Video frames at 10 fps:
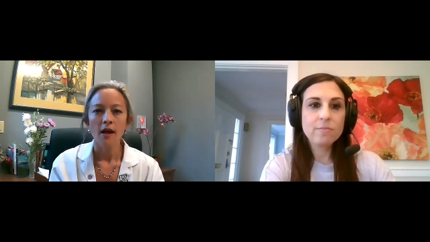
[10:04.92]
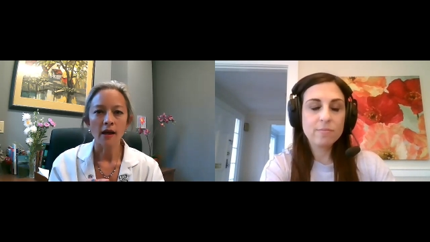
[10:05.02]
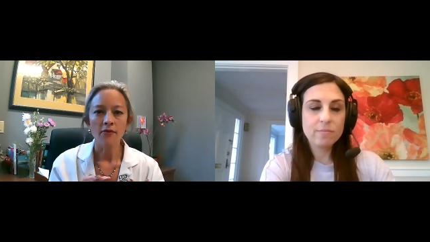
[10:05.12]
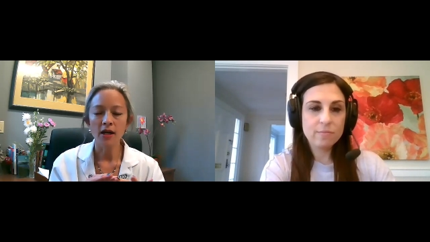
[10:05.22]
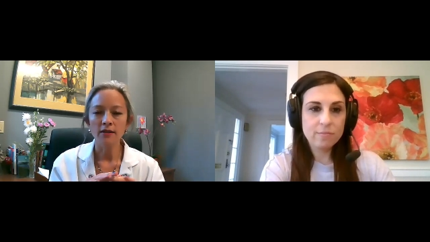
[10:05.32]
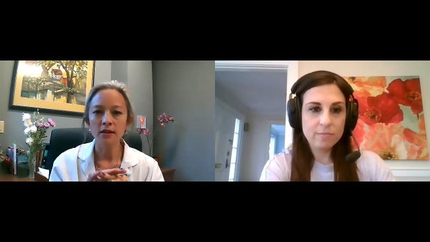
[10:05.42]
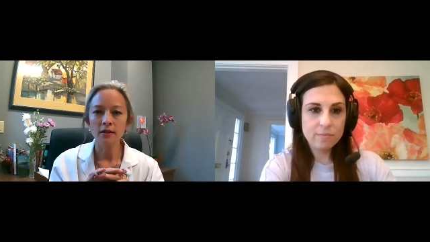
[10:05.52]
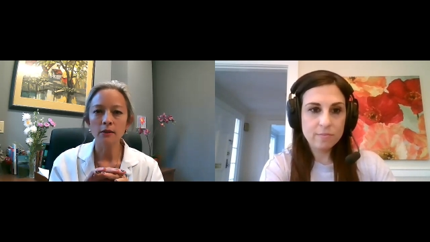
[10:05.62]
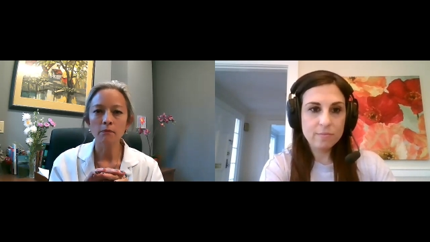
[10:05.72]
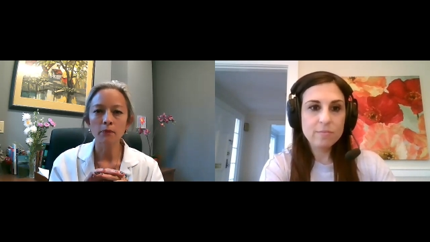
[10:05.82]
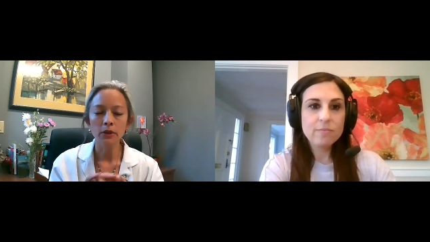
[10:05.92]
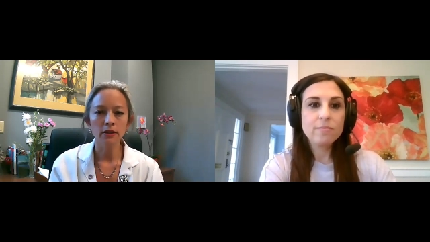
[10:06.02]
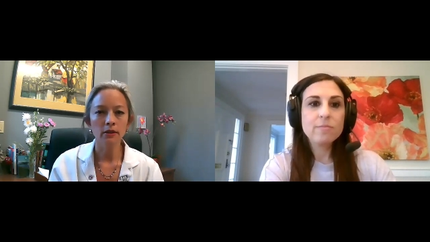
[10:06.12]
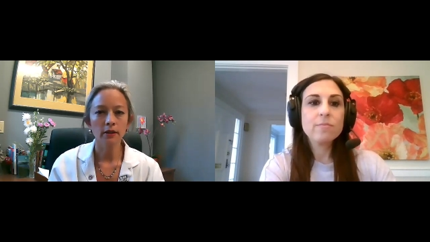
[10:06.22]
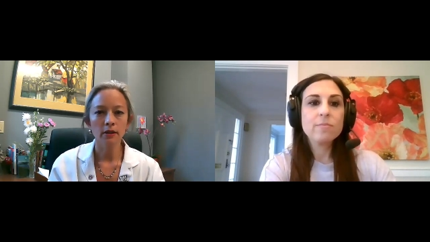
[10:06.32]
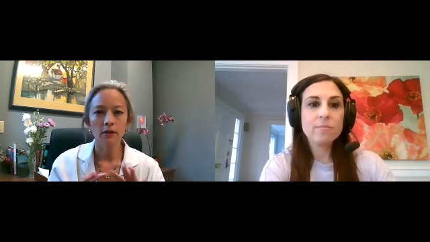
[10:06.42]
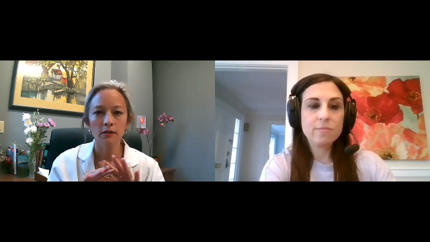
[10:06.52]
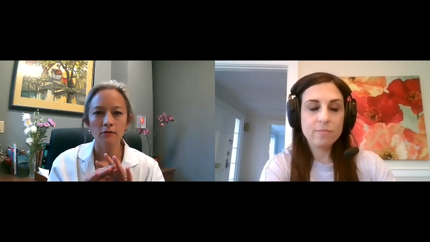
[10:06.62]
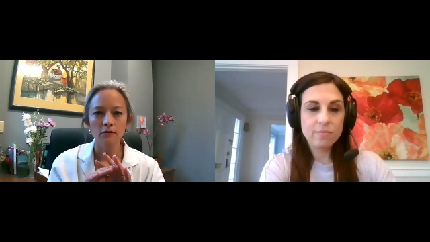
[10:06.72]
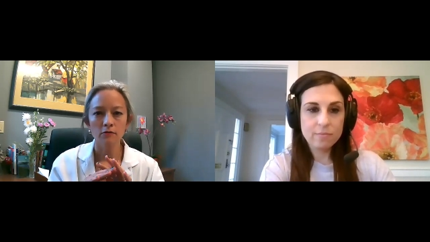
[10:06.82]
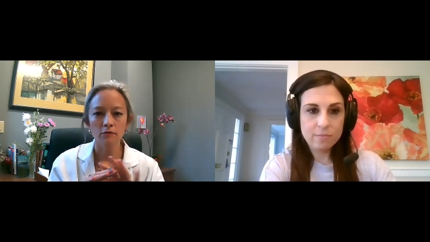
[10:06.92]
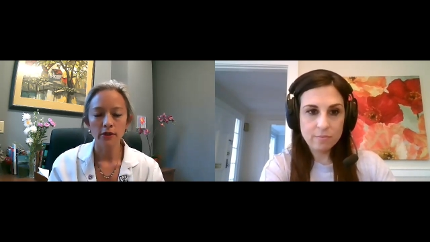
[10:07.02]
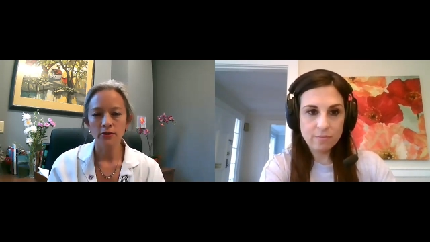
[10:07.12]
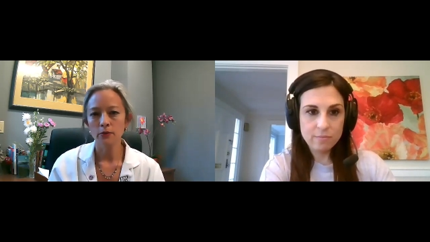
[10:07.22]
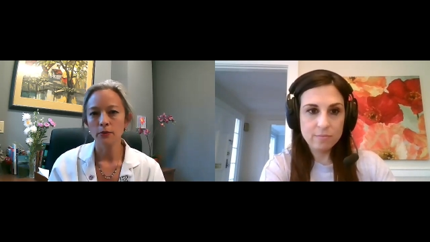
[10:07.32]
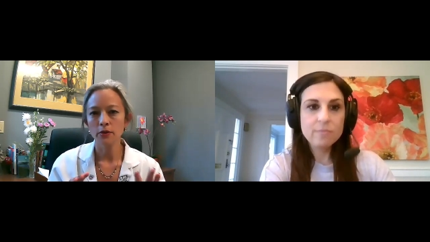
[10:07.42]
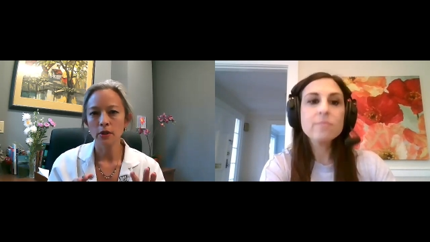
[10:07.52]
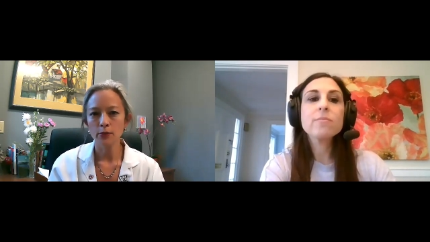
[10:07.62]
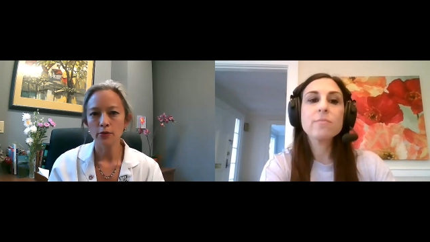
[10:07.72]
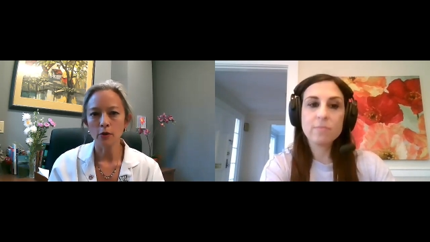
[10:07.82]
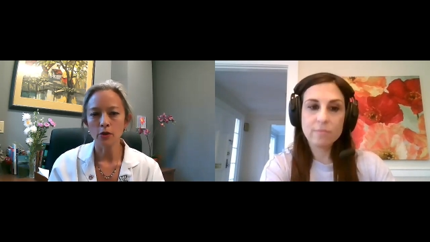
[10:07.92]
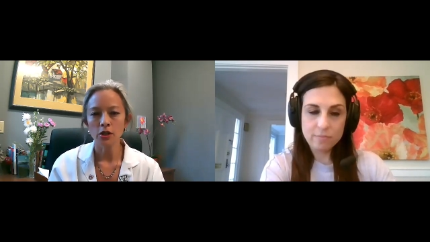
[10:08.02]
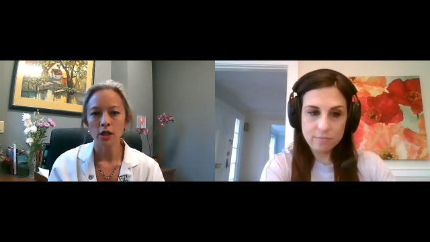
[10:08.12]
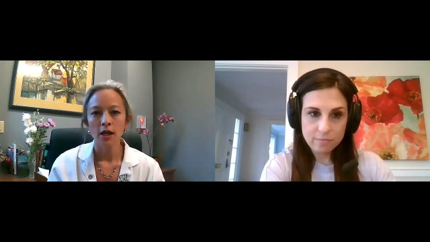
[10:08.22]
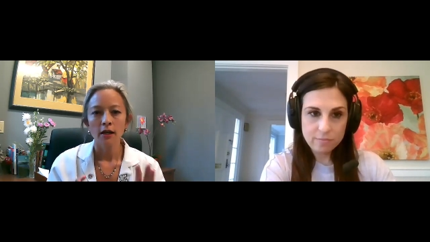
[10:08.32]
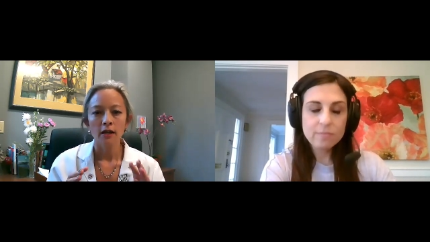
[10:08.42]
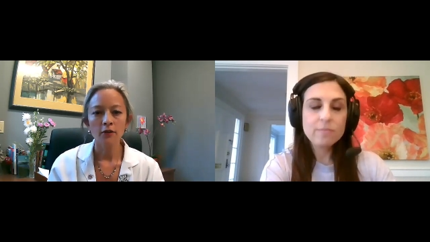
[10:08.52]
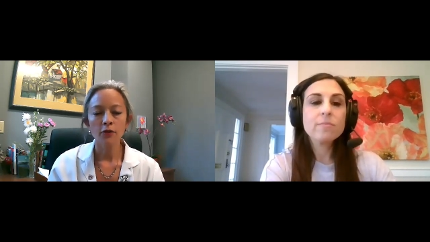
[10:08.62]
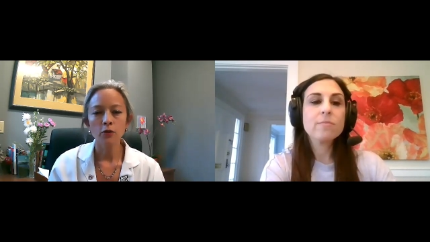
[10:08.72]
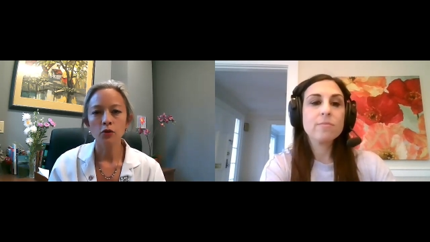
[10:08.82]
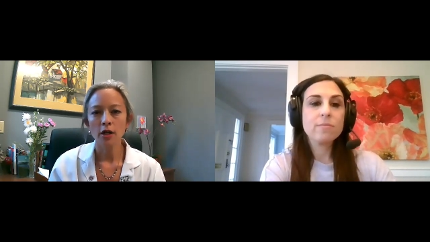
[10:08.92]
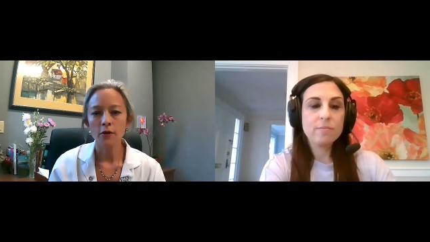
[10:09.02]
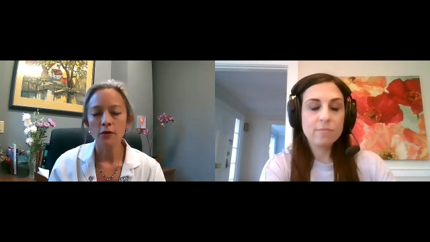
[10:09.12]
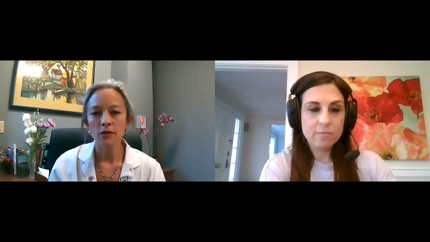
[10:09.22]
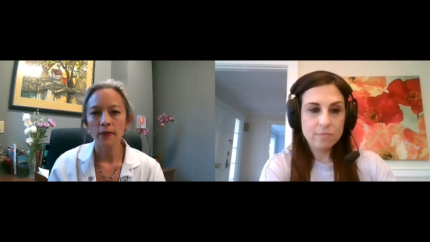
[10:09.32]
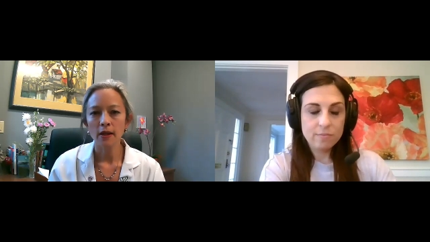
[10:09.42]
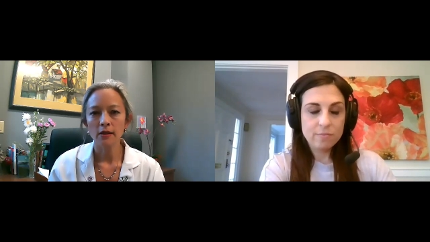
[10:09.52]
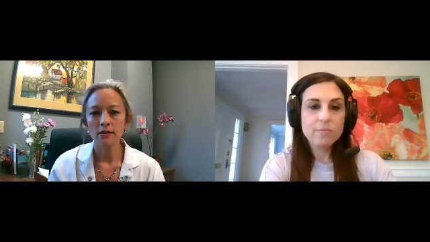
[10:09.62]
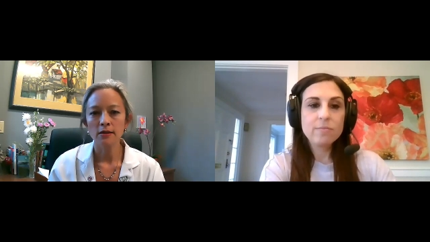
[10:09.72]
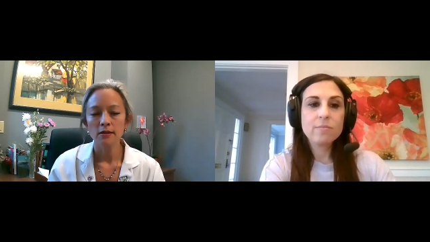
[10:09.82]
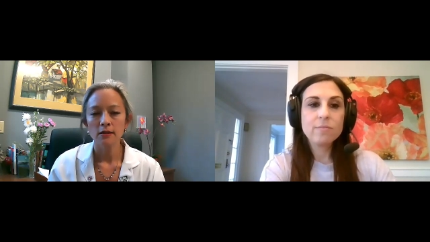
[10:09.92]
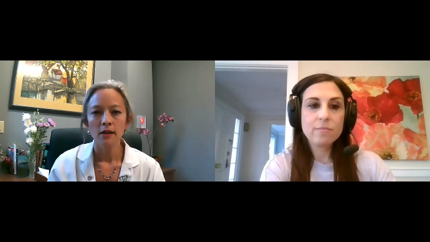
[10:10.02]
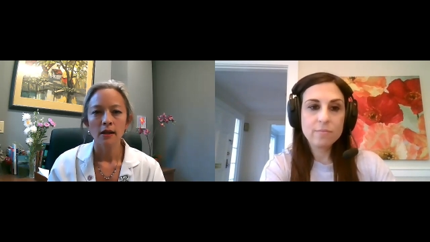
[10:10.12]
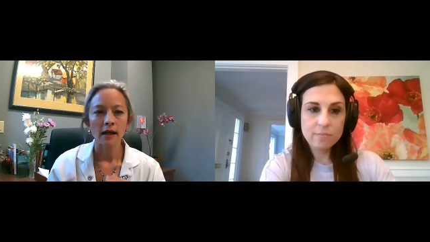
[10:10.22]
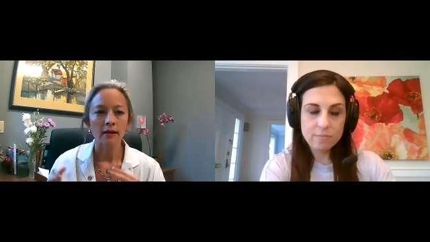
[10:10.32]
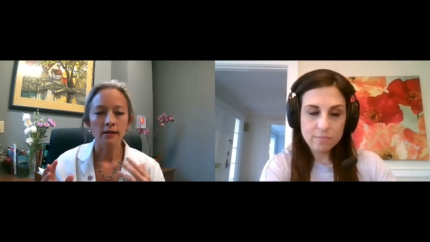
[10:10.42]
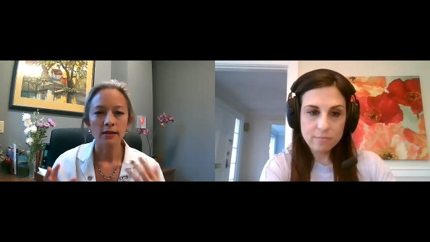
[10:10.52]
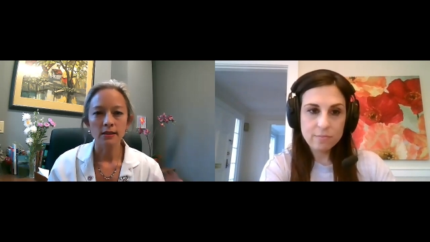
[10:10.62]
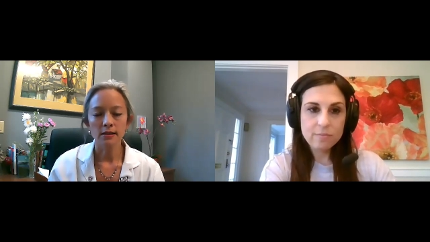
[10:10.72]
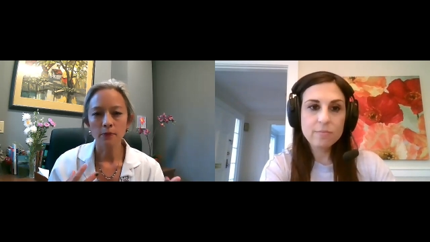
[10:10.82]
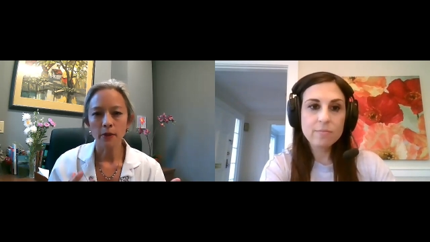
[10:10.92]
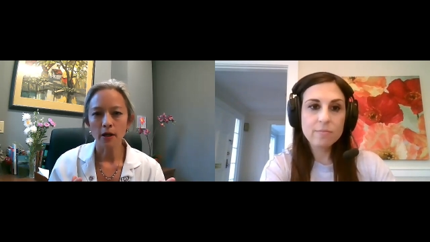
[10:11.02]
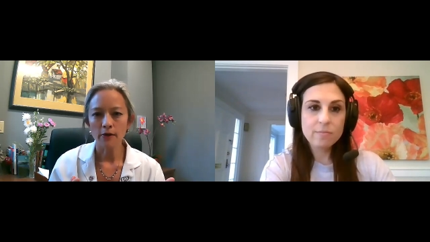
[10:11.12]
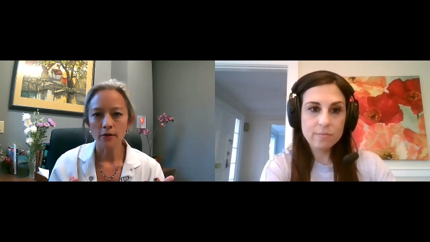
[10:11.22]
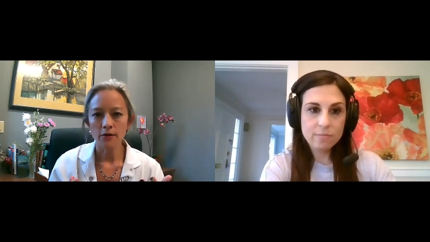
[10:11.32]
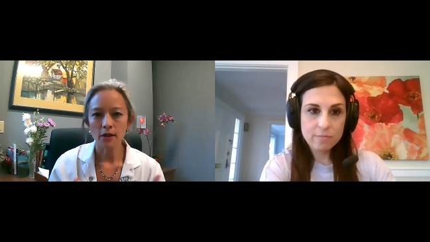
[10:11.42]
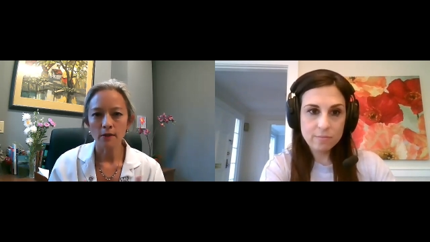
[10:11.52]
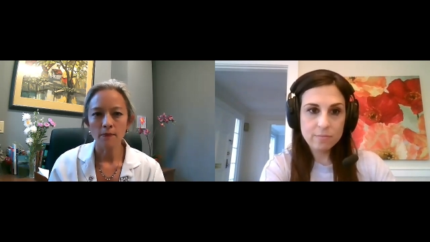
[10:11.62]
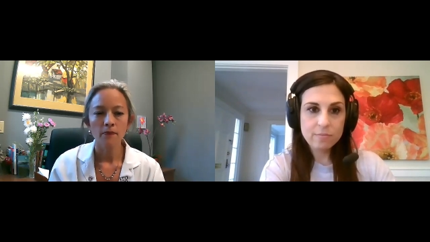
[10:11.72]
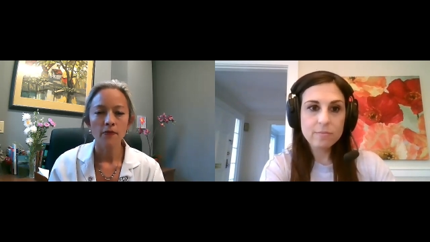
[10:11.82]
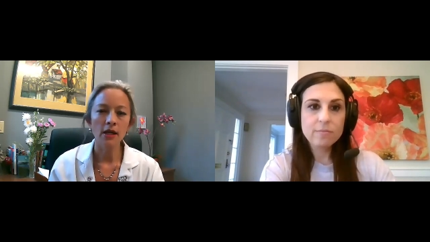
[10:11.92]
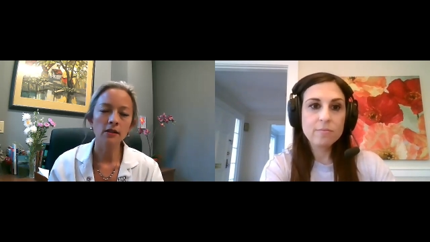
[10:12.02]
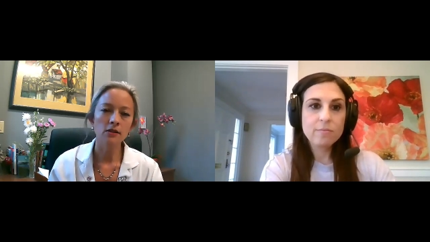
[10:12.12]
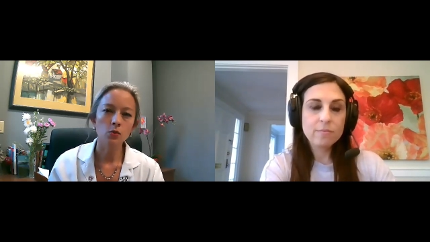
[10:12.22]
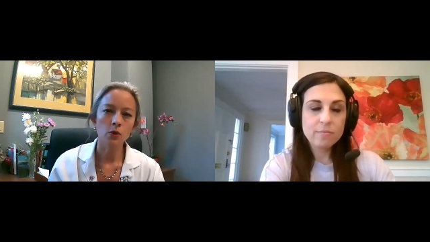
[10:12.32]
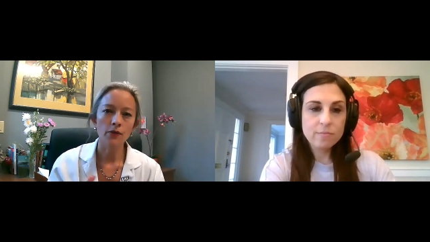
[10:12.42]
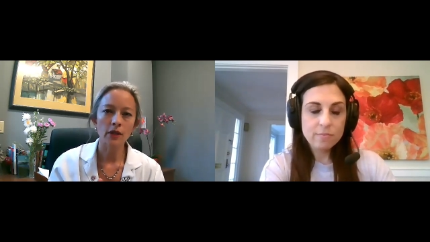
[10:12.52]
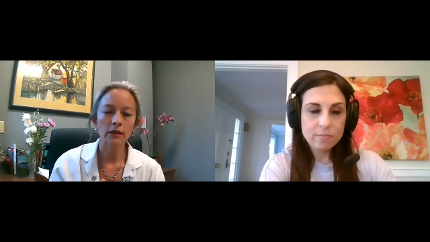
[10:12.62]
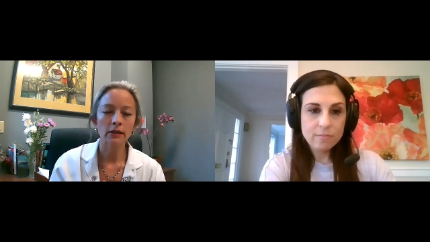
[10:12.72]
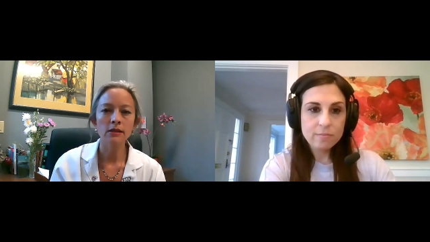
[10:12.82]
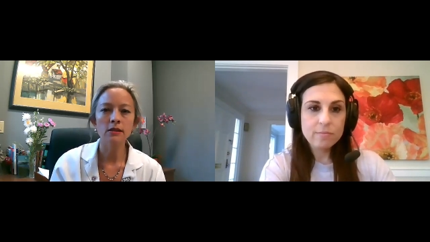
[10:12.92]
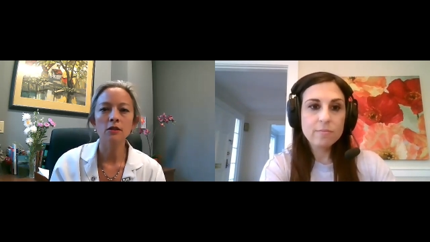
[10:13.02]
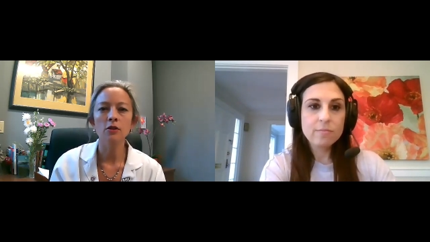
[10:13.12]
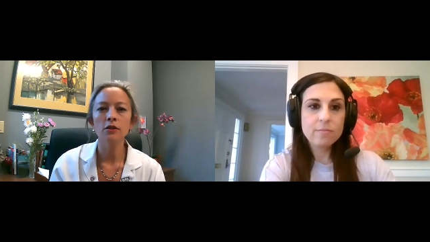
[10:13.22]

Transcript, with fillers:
Speaker 1: And that's a completely reasonable approach. If you try those things and it's still bothersome, then it's worth it. At least go to